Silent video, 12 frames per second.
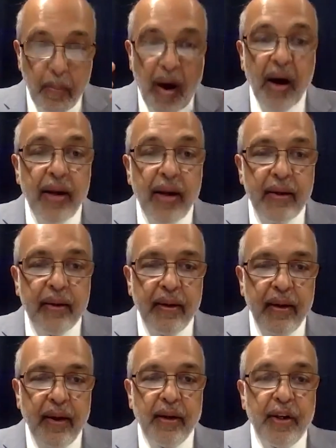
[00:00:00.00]
mind,
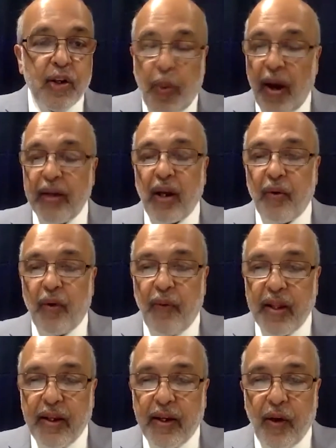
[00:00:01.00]
despite our
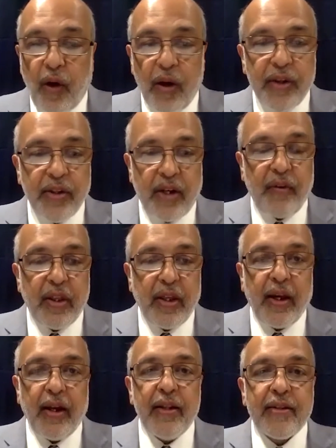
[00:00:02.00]
Vedic knowledge and
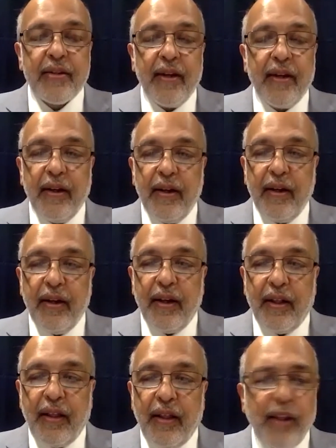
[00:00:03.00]
everything else,
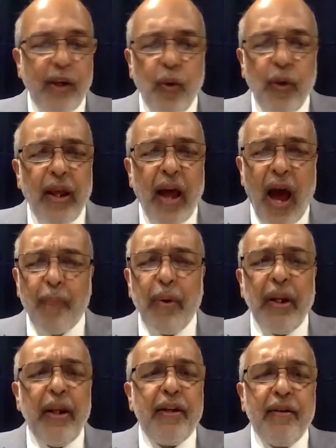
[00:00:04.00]
that they could
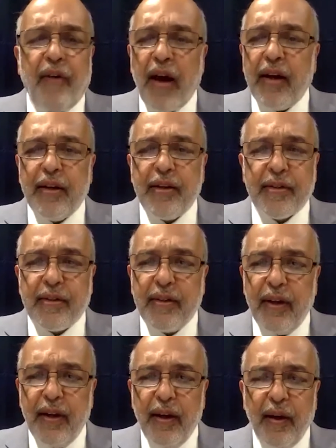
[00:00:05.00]
happily divide us
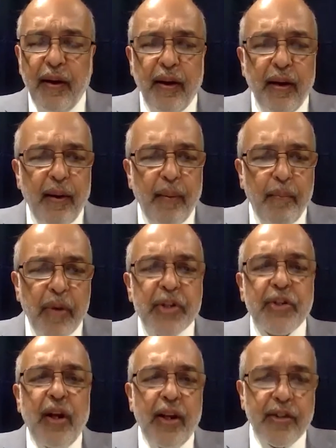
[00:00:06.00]

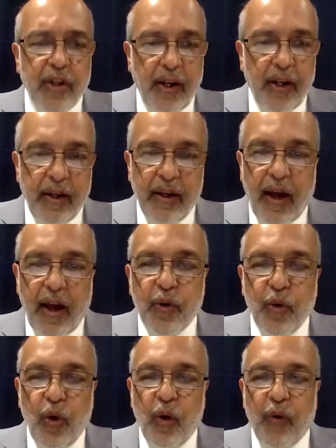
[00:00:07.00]
mercilessly and
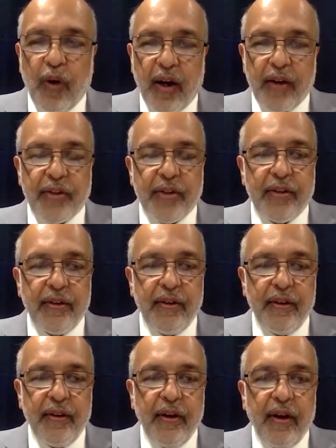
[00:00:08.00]
rule over us.
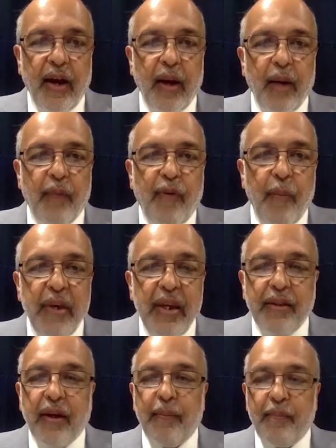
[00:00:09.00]
And for me,
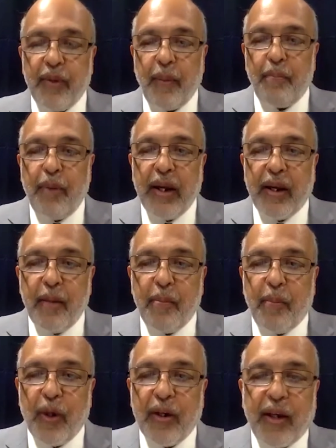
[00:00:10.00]
the breaking
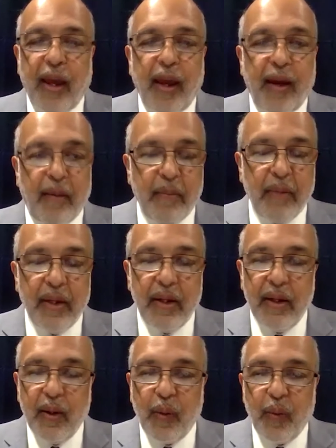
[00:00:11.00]
point came
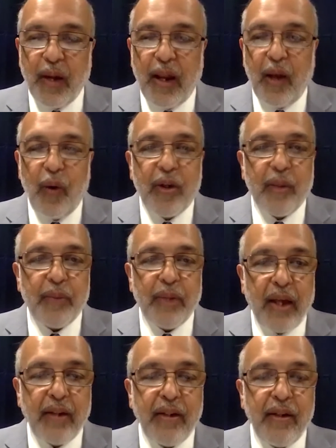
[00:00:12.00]
when I looked up the
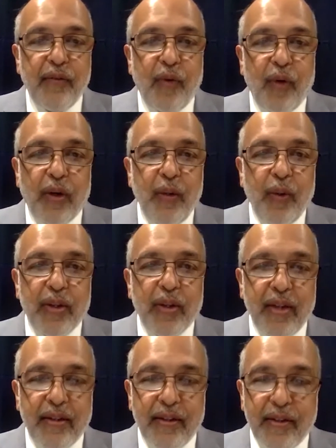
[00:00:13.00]
1941
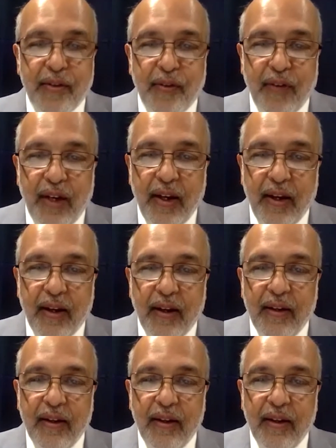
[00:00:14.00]
census of India,